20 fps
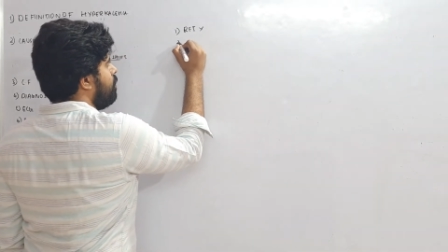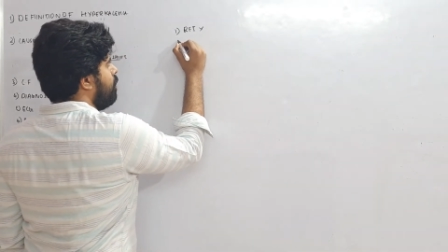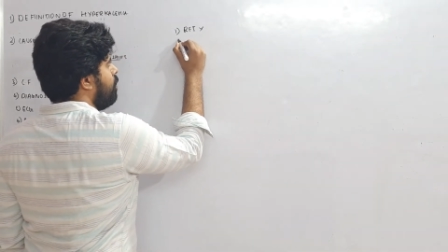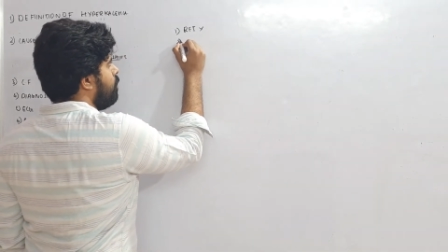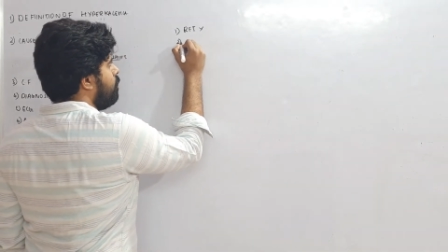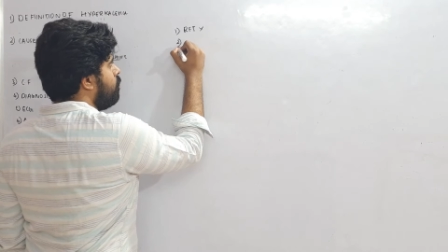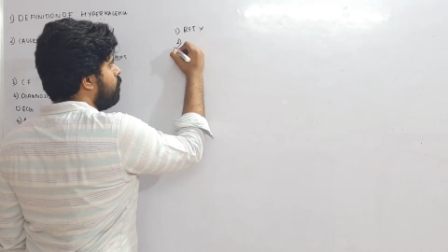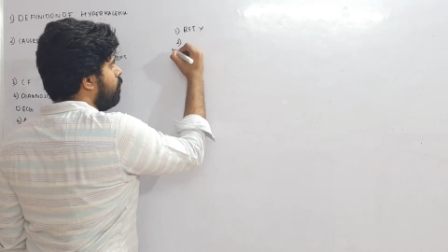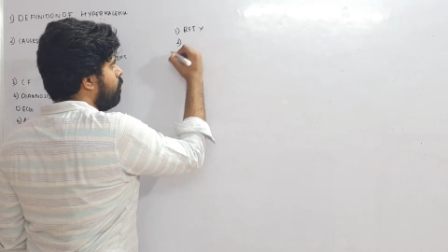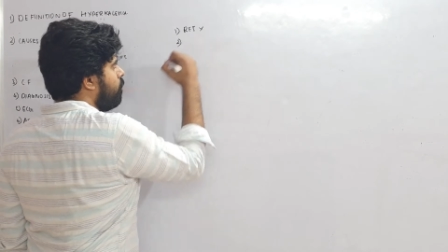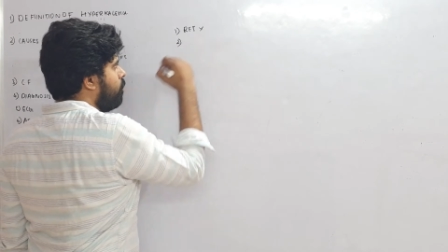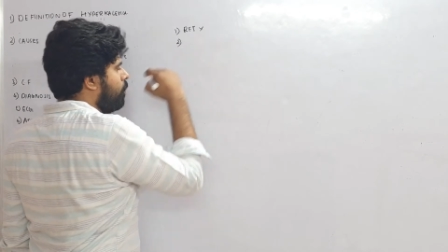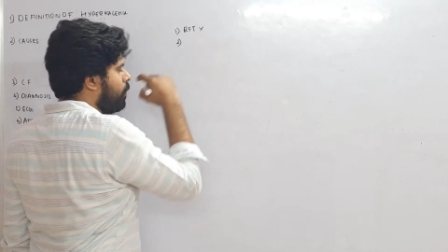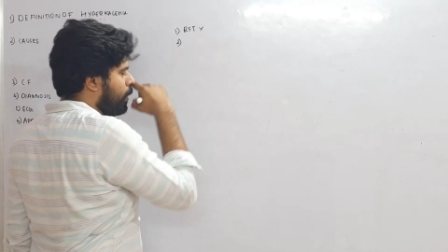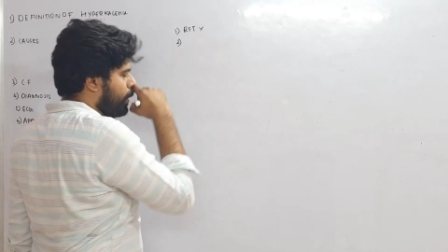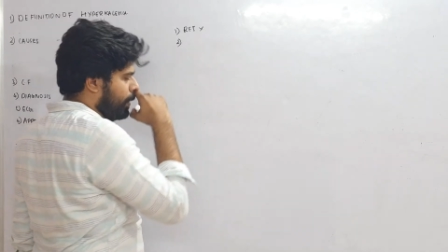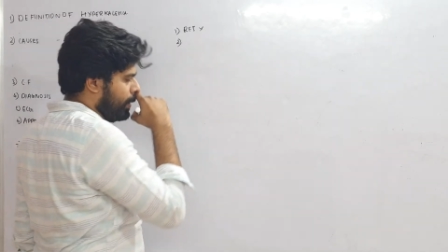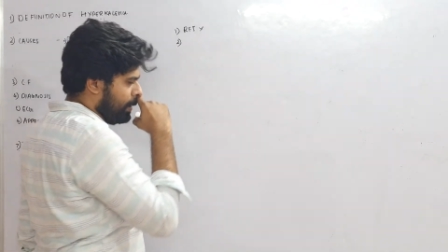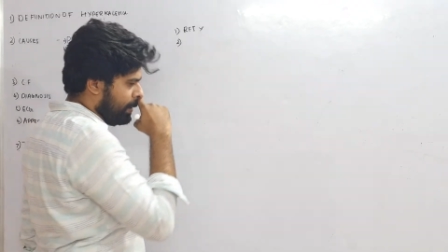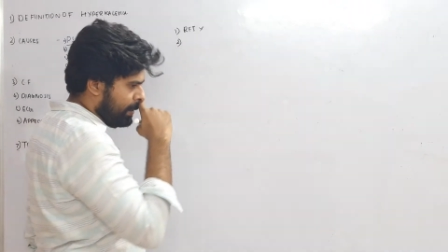you have to go
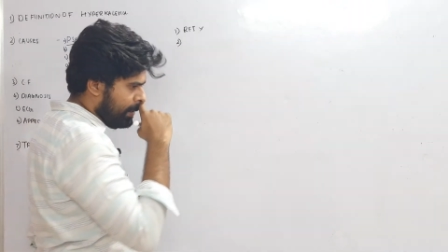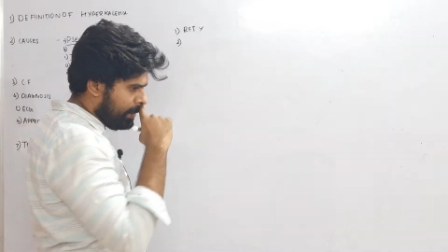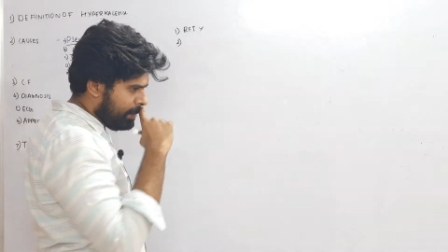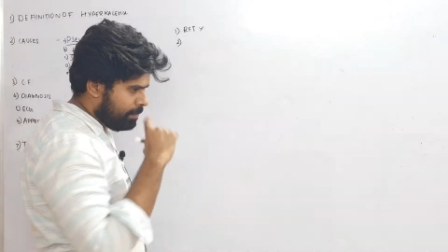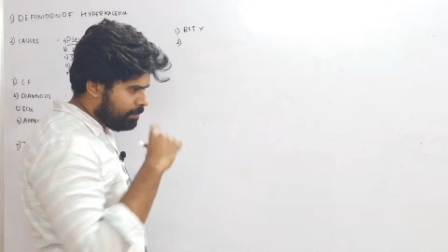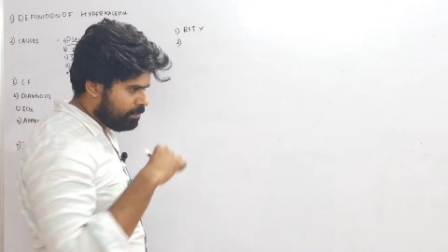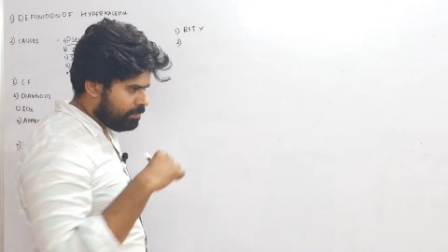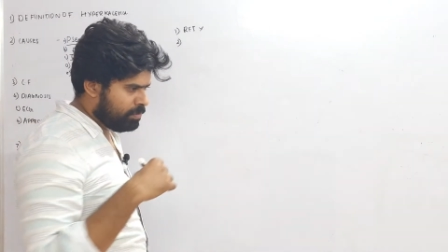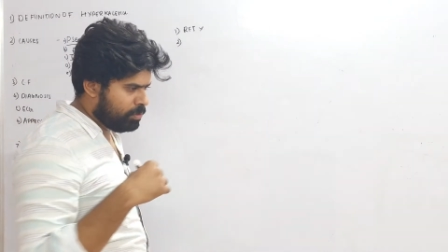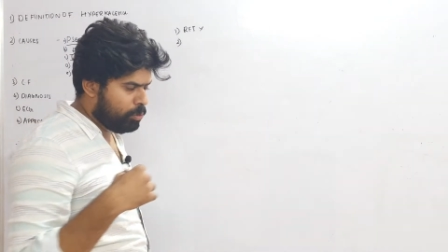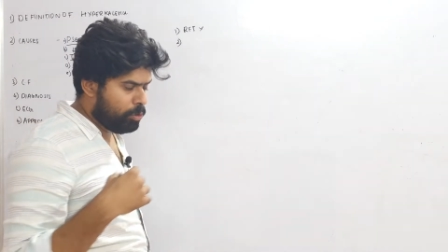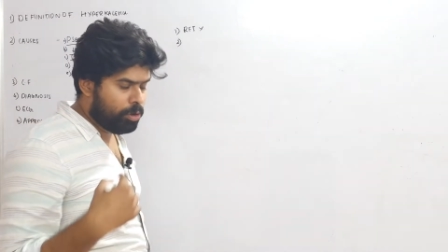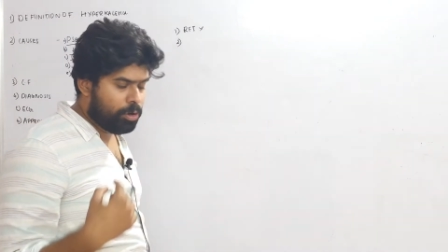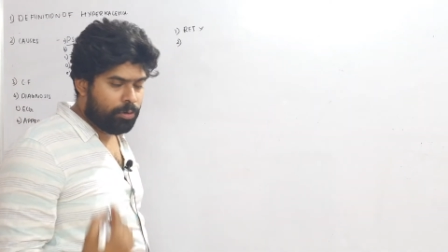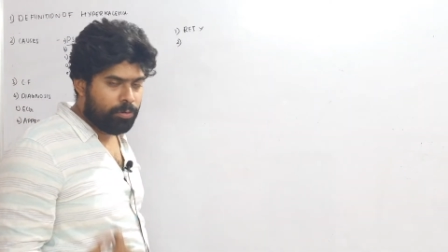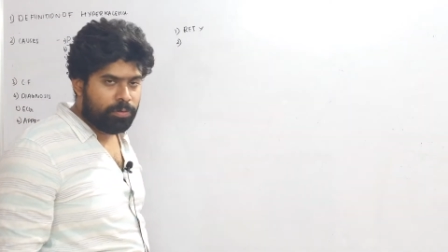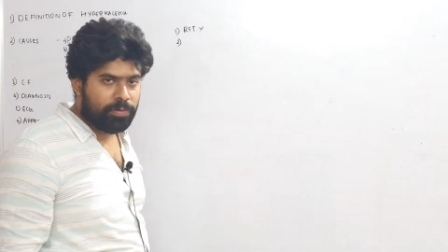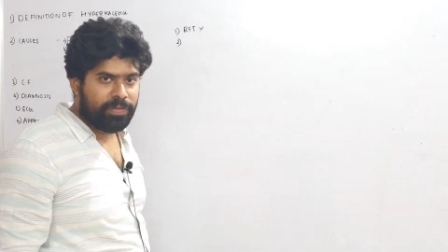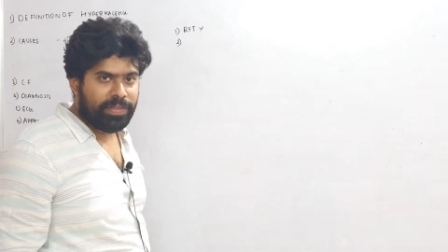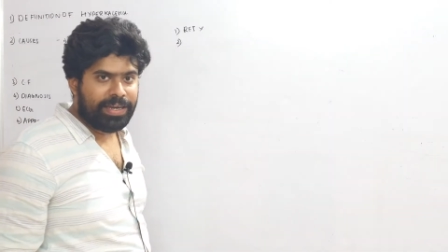for rule
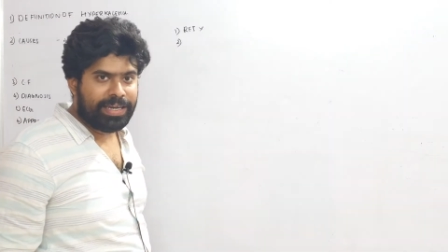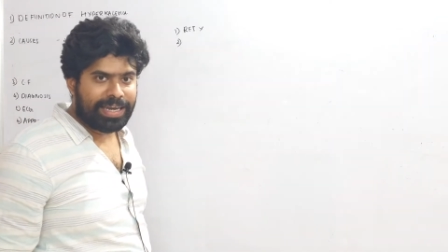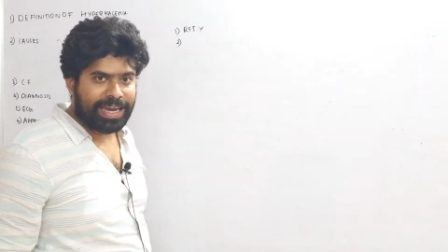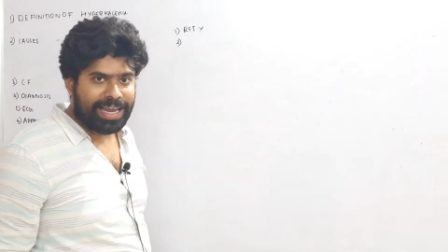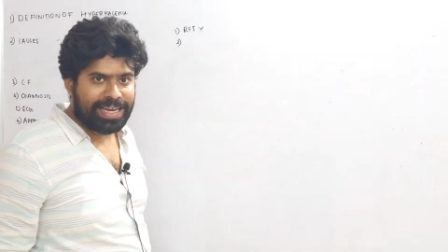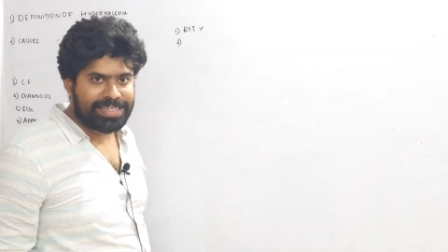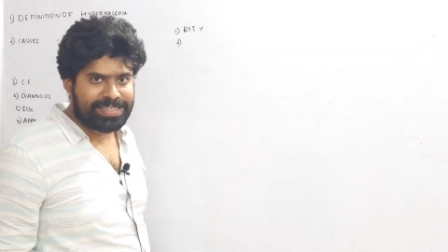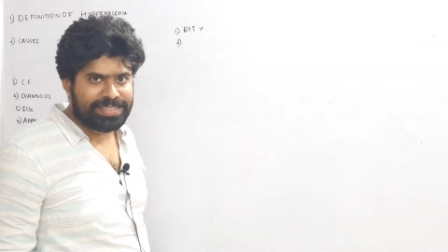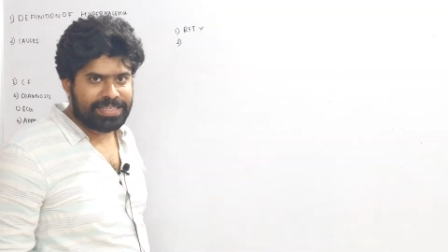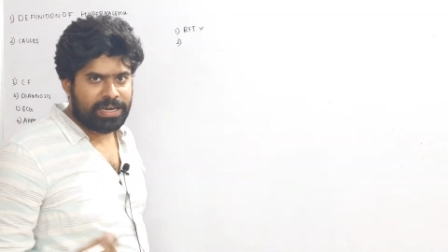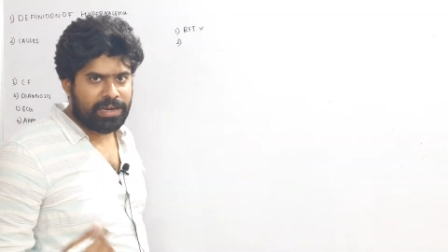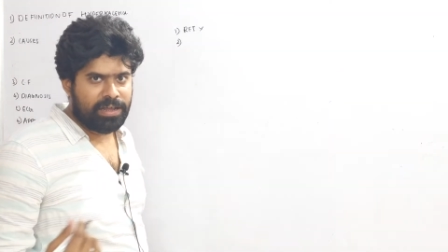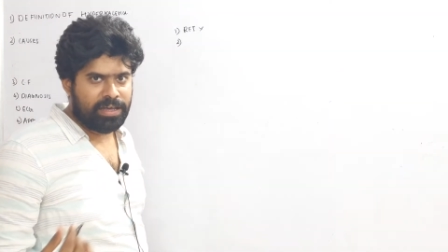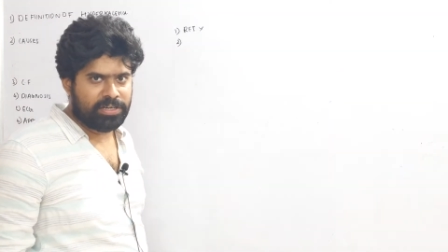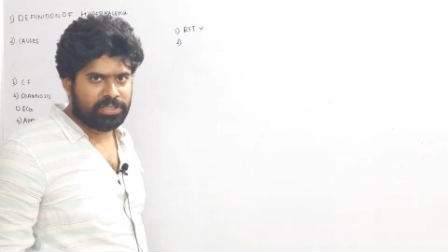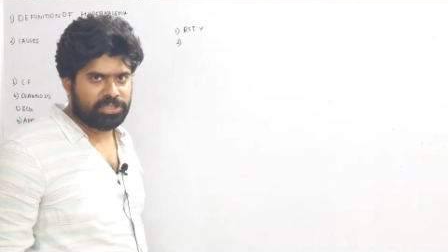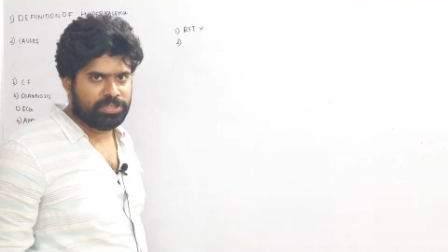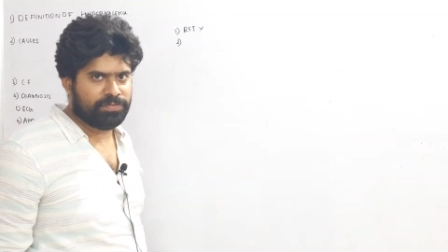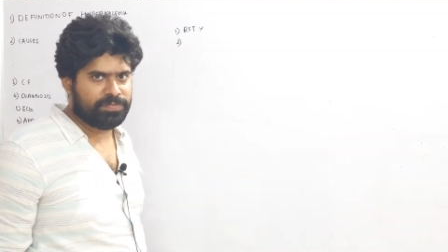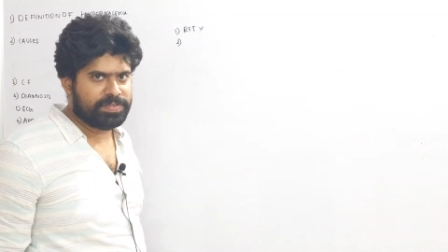out the
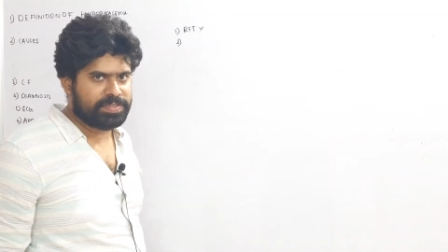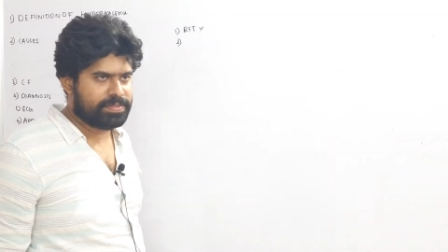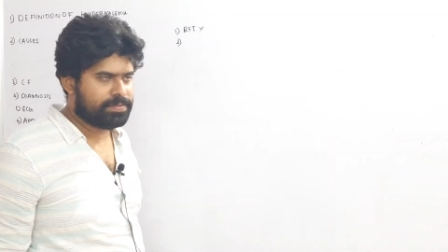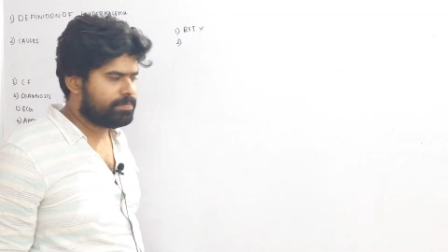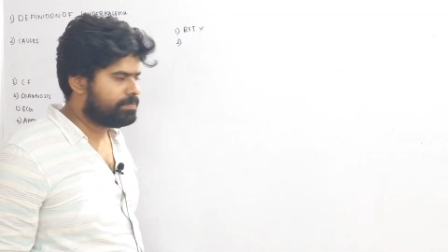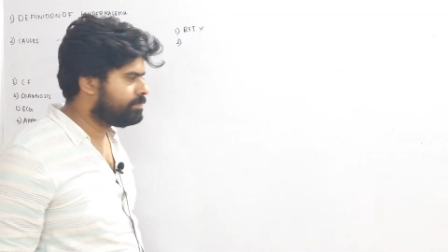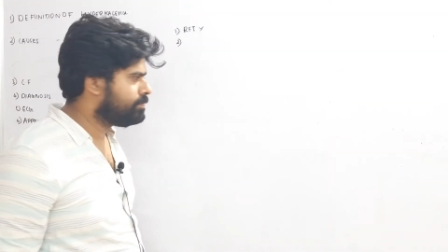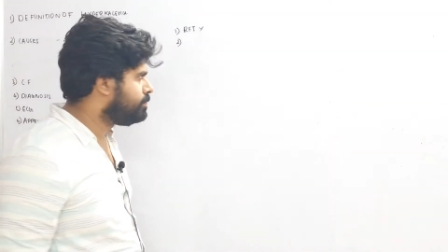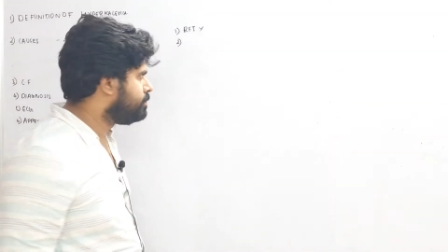transcellular shifts.